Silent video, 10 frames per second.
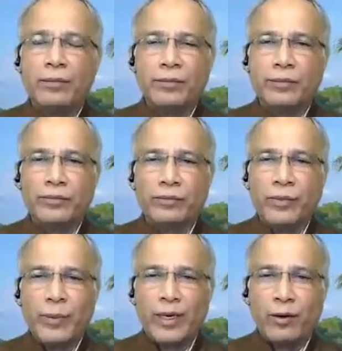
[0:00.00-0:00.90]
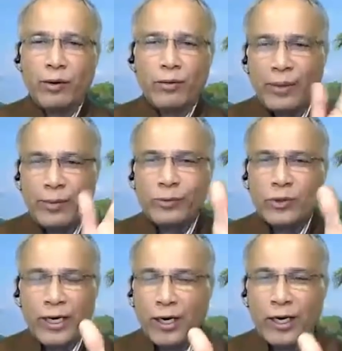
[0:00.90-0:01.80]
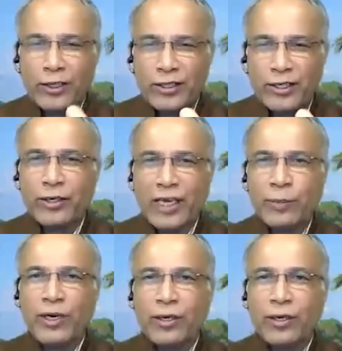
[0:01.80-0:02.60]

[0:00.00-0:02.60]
Indian women are not, I'm sorry, not stereotyping at